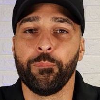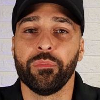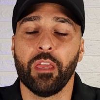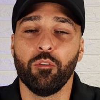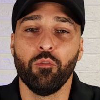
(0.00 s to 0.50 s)

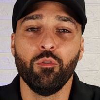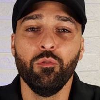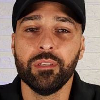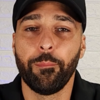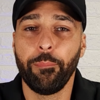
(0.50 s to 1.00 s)
that you use
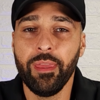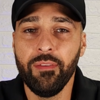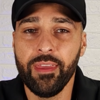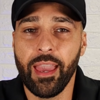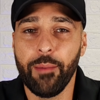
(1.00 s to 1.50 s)
a
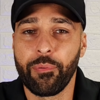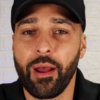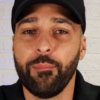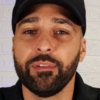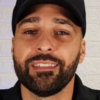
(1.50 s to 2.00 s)
PVA
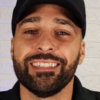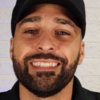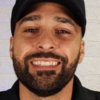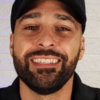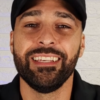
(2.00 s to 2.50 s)
primer to
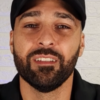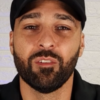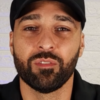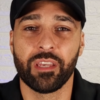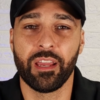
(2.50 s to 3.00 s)
seal
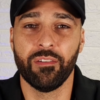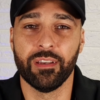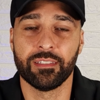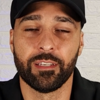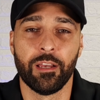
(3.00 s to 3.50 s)
those
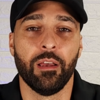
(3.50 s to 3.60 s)
areas.